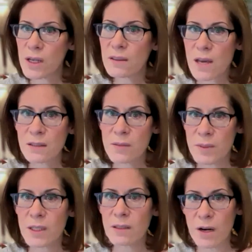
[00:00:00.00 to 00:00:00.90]
hit that
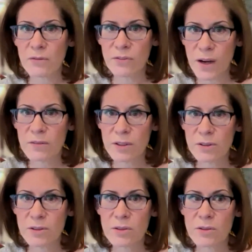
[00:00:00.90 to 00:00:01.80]
limit at around 5
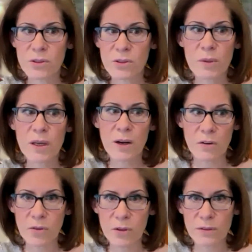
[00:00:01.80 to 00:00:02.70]
years. So be
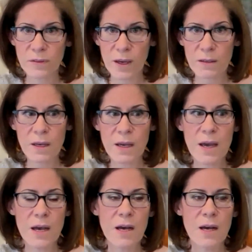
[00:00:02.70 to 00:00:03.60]
careful of that.
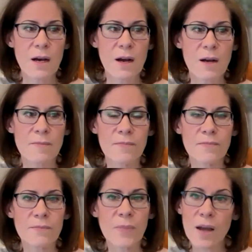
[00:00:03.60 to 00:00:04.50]

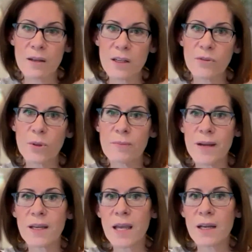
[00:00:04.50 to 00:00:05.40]
But if you're
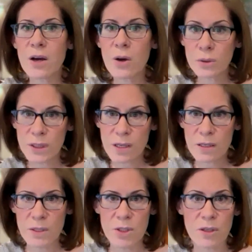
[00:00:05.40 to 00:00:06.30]
Medicaid only
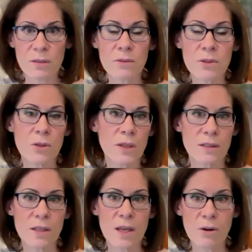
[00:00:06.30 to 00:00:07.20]
in Michigan, so
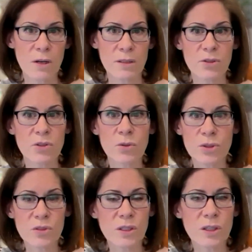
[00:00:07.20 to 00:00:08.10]
let's say you're on
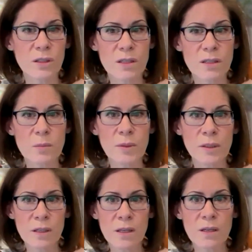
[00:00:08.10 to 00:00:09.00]
Social Security
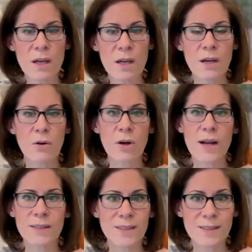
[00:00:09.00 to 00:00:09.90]
Disability or
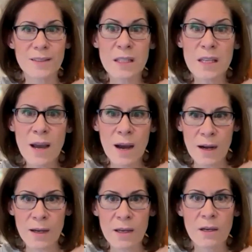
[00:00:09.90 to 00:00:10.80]

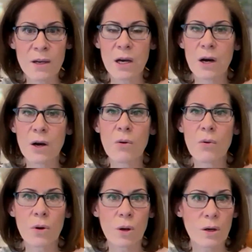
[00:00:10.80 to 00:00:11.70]
SSDI,
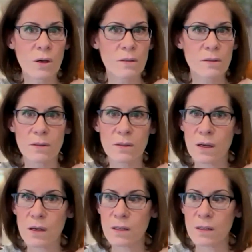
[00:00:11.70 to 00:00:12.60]
or
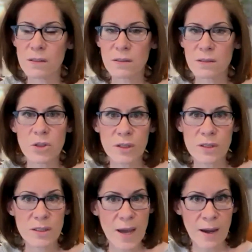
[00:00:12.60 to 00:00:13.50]
you're a
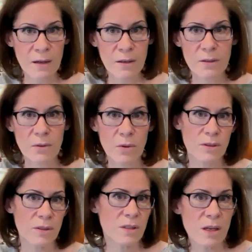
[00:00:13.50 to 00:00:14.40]
DAC or
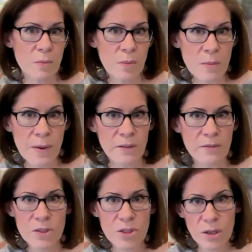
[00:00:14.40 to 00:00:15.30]
CDB
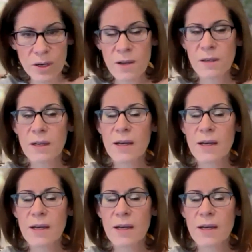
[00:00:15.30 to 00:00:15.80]
beneficiary,